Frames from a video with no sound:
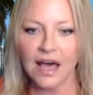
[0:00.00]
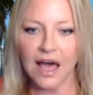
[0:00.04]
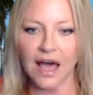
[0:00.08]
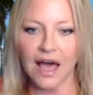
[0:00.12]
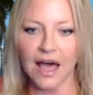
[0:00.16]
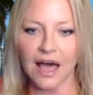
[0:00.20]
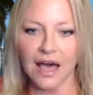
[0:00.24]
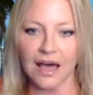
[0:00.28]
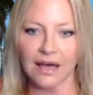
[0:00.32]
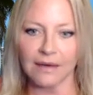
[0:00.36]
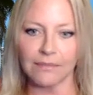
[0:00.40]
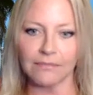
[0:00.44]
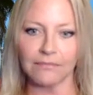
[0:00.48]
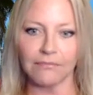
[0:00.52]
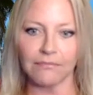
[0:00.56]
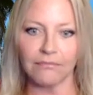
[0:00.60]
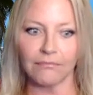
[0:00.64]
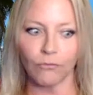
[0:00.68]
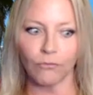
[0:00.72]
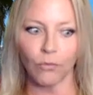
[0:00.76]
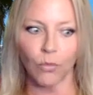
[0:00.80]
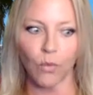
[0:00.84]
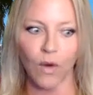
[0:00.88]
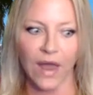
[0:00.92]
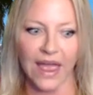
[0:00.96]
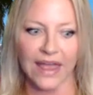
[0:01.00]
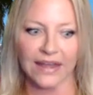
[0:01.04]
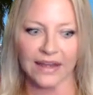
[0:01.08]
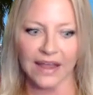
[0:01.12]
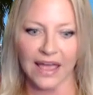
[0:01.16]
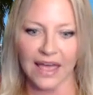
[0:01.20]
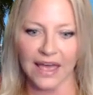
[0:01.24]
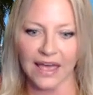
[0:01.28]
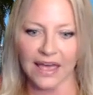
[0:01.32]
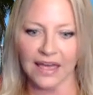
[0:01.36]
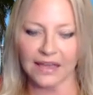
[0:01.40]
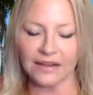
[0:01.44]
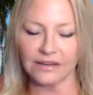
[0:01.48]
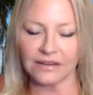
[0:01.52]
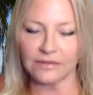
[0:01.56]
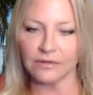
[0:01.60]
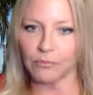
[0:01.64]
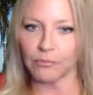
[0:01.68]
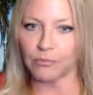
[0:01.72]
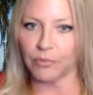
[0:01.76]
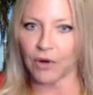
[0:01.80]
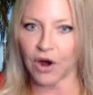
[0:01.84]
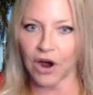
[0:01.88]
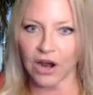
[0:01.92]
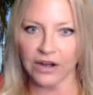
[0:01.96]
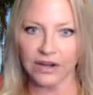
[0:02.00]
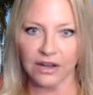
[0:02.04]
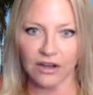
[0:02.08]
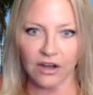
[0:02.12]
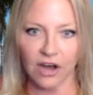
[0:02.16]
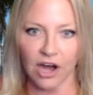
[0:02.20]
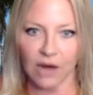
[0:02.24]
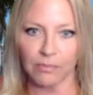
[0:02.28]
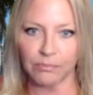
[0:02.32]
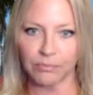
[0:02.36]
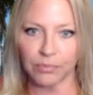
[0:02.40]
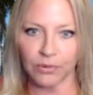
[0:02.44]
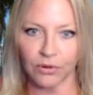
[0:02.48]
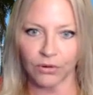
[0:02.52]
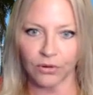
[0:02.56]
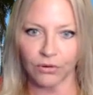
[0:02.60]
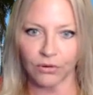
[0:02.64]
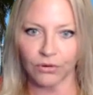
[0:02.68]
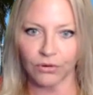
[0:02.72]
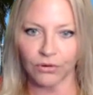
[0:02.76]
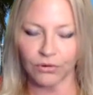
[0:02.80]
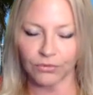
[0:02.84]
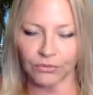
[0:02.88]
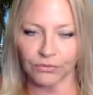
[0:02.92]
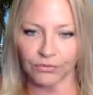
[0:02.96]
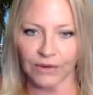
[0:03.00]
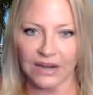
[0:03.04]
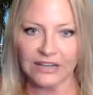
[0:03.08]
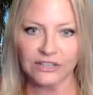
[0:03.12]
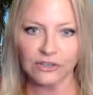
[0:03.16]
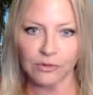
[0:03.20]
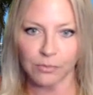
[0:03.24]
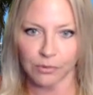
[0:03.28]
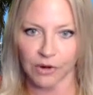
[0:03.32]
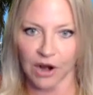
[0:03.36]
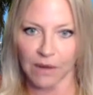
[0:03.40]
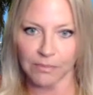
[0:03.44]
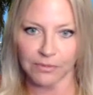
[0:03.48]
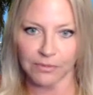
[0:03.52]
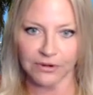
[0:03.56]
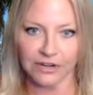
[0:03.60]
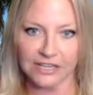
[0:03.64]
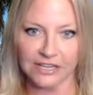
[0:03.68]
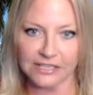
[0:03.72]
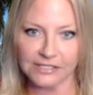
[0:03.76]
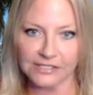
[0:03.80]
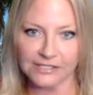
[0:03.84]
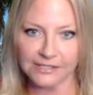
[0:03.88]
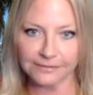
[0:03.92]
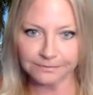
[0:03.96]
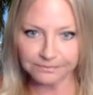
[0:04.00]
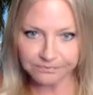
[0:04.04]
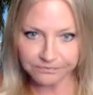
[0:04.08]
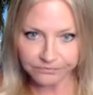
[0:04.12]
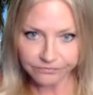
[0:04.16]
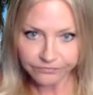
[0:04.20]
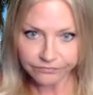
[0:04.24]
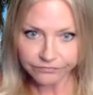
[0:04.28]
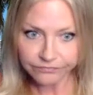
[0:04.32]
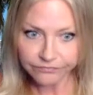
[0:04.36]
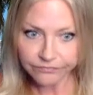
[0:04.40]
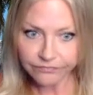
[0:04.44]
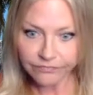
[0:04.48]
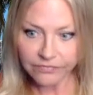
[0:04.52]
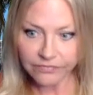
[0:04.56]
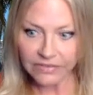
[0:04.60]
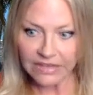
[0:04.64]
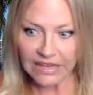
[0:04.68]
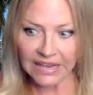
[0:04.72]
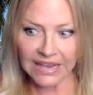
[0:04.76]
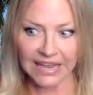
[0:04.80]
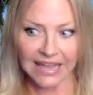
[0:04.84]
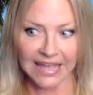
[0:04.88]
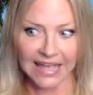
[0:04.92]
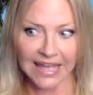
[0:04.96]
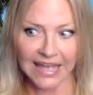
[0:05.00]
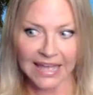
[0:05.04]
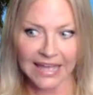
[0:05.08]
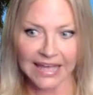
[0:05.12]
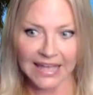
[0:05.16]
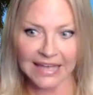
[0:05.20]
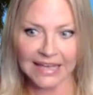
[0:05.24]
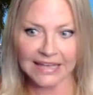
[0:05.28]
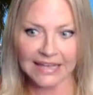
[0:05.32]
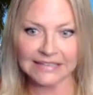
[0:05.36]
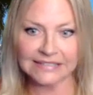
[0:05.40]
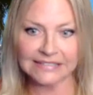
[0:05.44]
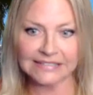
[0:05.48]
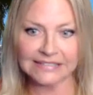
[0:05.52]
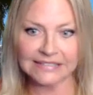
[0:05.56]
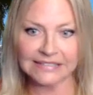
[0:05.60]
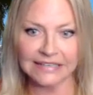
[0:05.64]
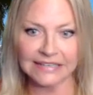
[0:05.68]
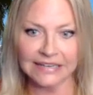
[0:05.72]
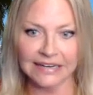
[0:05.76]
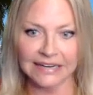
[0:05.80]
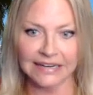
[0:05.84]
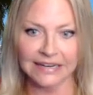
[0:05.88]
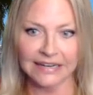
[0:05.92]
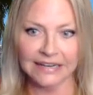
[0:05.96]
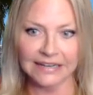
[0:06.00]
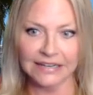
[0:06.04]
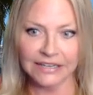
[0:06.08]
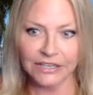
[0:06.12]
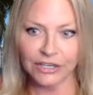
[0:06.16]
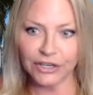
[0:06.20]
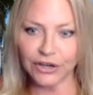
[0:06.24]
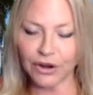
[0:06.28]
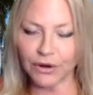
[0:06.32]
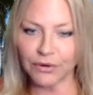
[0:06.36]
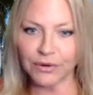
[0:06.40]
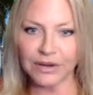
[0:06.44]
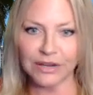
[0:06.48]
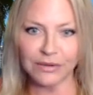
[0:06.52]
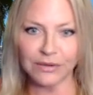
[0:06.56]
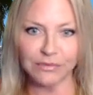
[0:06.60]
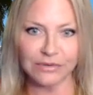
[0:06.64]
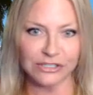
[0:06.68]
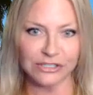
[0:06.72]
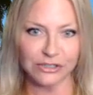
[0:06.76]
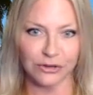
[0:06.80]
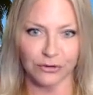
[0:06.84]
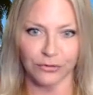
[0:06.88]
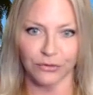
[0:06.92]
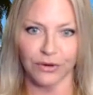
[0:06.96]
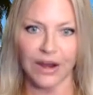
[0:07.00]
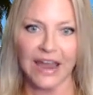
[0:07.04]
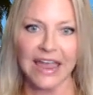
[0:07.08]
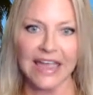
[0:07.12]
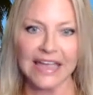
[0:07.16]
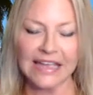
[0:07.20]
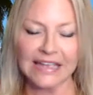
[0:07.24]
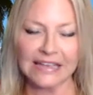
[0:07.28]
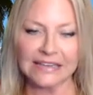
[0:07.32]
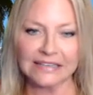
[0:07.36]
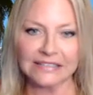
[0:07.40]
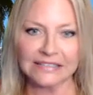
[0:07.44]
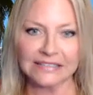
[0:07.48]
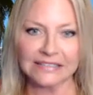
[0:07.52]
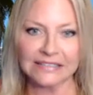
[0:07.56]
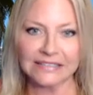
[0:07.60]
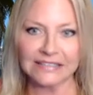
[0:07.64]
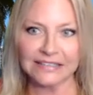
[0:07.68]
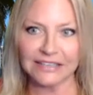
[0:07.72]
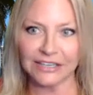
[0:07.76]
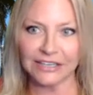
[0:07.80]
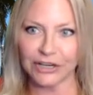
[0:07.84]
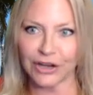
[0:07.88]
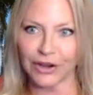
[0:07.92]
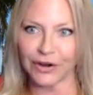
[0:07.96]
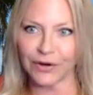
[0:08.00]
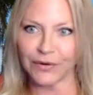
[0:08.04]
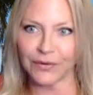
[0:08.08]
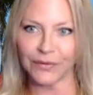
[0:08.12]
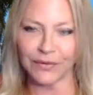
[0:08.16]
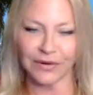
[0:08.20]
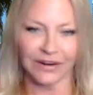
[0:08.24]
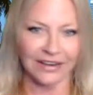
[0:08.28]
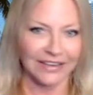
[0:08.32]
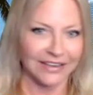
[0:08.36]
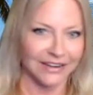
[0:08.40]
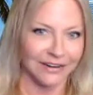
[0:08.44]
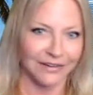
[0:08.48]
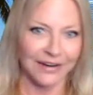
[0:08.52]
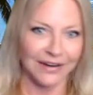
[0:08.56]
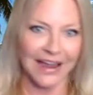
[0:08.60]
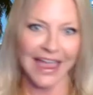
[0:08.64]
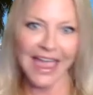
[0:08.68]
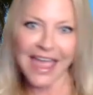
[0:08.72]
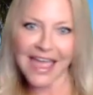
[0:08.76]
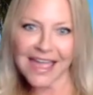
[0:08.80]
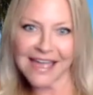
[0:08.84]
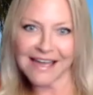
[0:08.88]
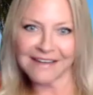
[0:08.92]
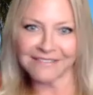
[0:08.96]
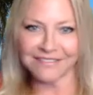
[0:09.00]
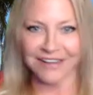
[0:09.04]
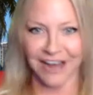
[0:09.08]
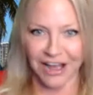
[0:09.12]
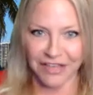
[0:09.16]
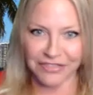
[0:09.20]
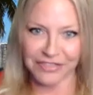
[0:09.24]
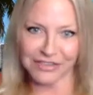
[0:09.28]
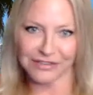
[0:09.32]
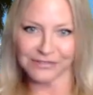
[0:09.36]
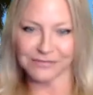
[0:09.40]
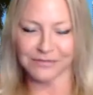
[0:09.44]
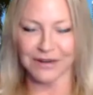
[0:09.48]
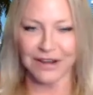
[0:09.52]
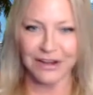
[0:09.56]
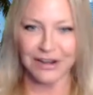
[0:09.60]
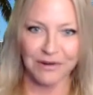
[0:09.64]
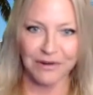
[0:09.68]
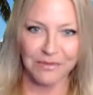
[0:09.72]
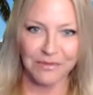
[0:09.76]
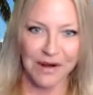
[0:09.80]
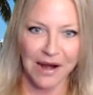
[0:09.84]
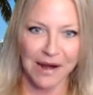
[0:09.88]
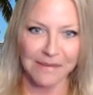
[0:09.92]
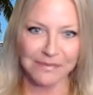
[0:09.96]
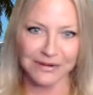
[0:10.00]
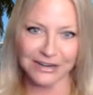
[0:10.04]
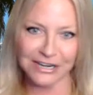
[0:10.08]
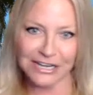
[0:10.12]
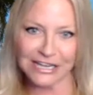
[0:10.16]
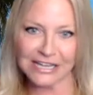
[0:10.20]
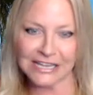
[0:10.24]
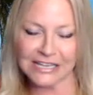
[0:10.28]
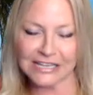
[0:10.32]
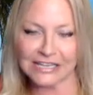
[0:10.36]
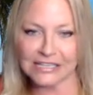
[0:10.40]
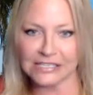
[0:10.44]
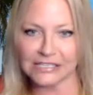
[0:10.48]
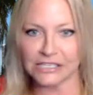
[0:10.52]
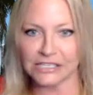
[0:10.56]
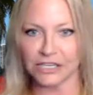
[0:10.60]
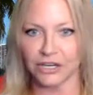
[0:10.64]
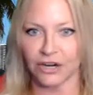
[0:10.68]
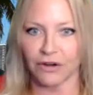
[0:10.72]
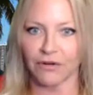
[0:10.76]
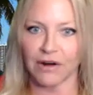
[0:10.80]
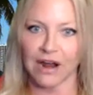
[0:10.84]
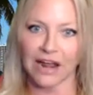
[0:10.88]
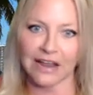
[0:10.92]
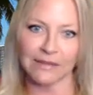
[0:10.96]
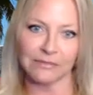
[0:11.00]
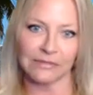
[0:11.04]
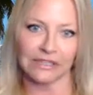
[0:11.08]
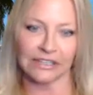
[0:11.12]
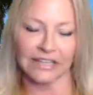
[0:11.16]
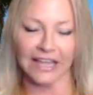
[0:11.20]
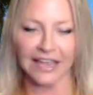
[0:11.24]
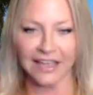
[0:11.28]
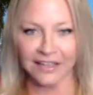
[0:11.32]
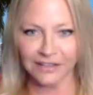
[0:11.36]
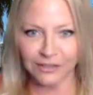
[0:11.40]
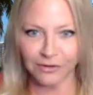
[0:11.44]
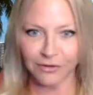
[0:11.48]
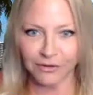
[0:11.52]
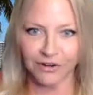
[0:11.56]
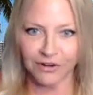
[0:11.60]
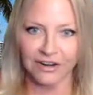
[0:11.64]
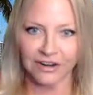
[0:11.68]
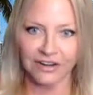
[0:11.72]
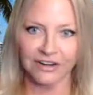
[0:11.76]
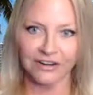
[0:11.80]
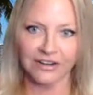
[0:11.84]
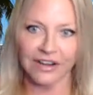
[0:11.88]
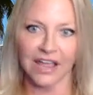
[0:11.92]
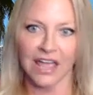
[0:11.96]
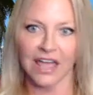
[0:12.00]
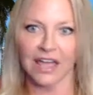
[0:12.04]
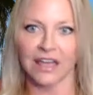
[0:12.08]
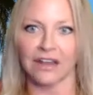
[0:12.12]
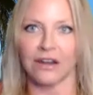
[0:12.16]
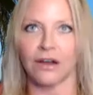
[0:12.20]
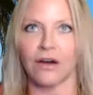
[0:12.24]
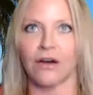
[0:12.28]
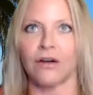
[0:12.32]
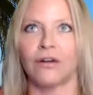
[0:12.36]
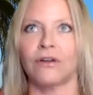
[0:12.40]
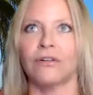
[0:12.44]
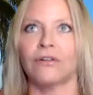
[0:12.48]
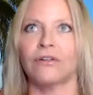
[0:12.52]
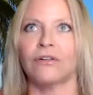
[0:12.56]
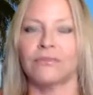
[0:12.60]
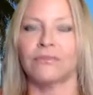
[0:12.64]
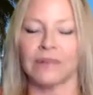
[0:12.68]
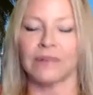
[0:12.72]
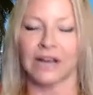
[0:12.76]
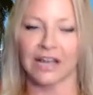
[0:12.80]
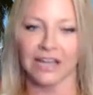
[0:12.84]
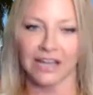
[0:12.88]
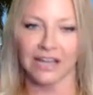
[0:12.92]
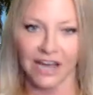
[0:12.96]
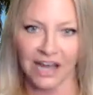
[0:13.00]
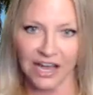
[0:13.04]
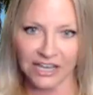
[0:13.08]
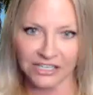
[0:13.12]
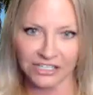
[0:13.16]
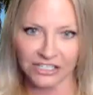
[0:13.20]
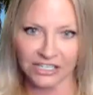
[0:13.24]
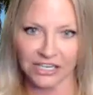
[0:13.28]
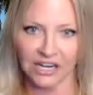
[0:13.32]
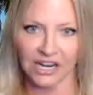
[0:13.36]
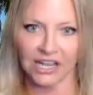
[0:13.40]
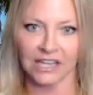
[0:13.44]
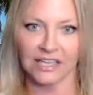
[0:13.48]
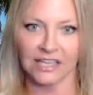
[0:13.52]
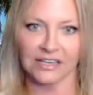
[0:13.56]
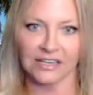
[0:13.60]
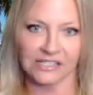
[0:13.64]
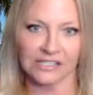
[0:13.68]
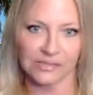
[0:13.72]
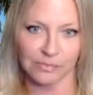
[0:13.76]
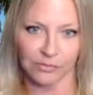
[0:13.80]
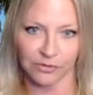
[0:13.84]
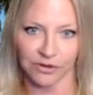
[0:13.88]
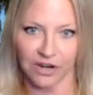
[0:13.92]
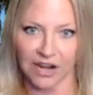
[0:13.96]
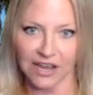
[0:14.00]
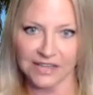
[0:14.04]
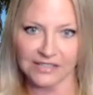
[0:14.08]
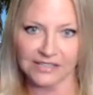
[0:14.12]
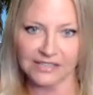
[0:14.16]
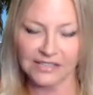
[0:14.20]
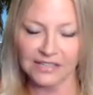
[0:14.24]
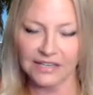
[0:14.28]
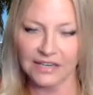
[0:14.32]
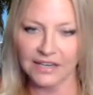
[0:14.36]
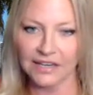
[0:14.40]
went and bought a couple rental properties. And it was great, hey, I've got these rental properties, I'm a landlord, and oh my gosh, did I get a surprise.